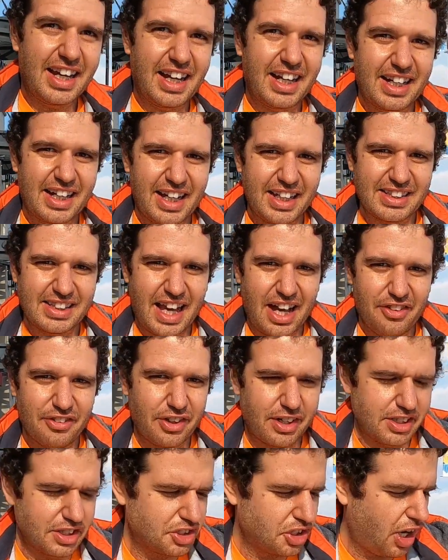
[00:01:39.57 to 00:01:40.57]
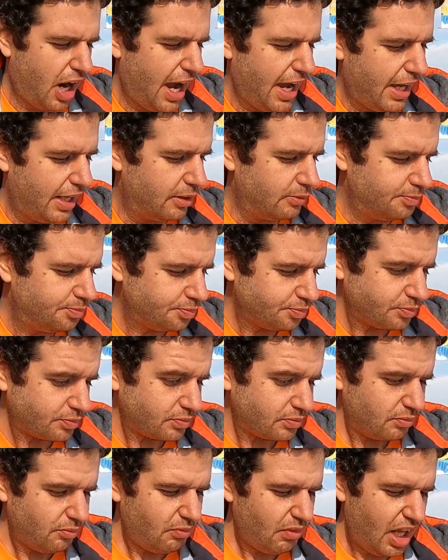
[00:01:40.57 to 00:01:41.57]
"I got to get down there and try it.
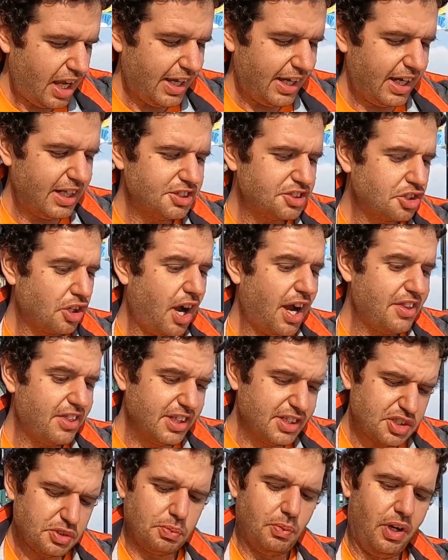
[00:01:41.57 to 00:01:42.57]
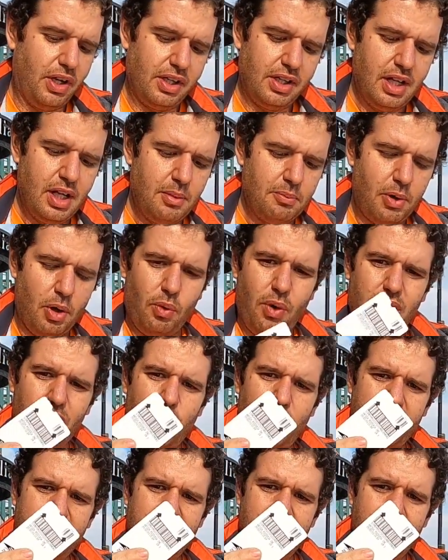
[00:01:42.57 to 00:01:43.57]
I got to try this one." But one
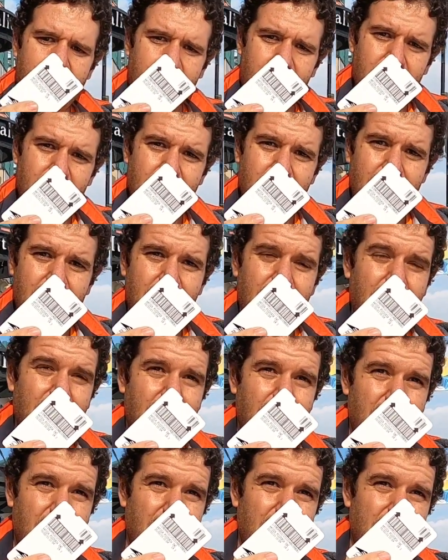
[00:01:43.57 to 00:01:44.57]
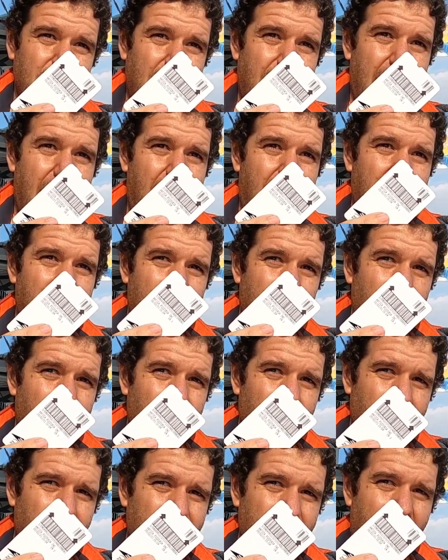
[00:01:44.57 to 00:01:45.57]
quick thing, they have
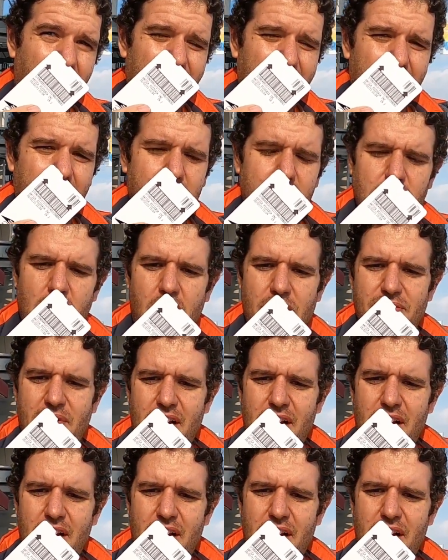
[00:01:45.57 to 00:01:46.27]
validate